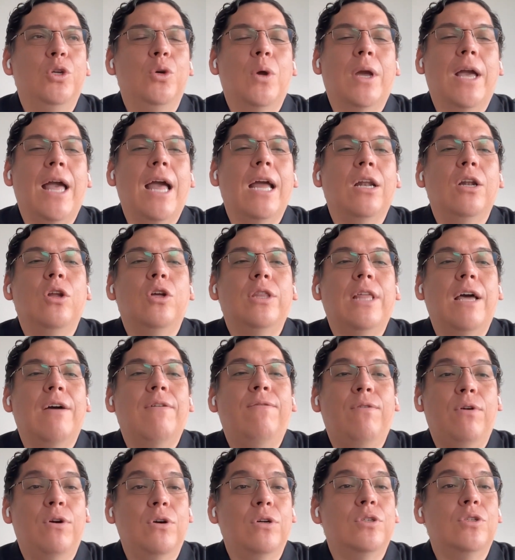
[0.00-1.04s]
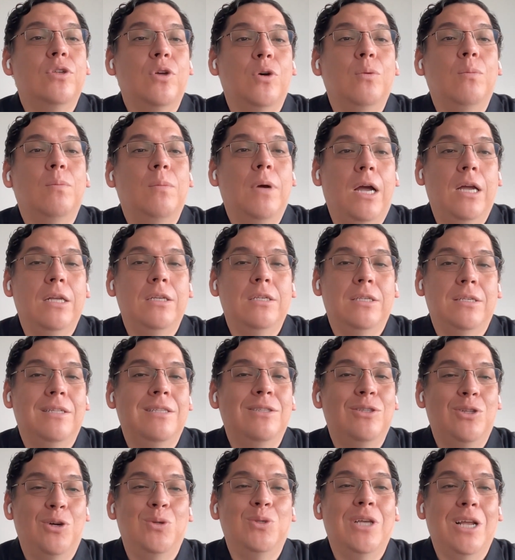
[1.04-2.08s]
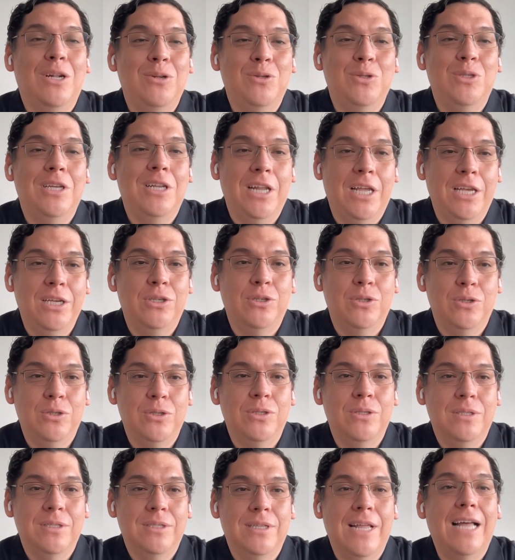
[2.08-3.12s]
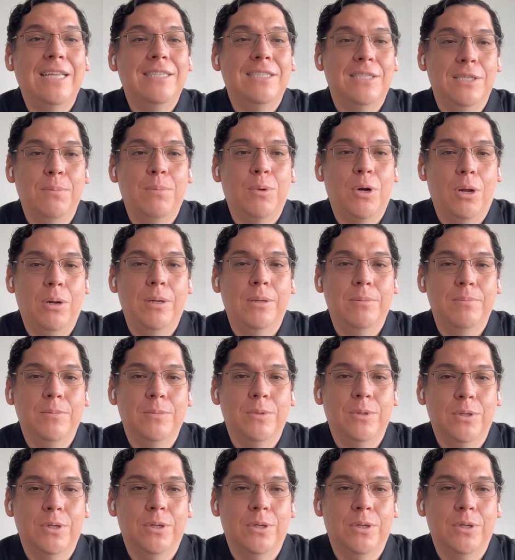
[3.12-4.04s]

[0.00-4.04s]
you cannot afford so much those hallucinations. That's the problem,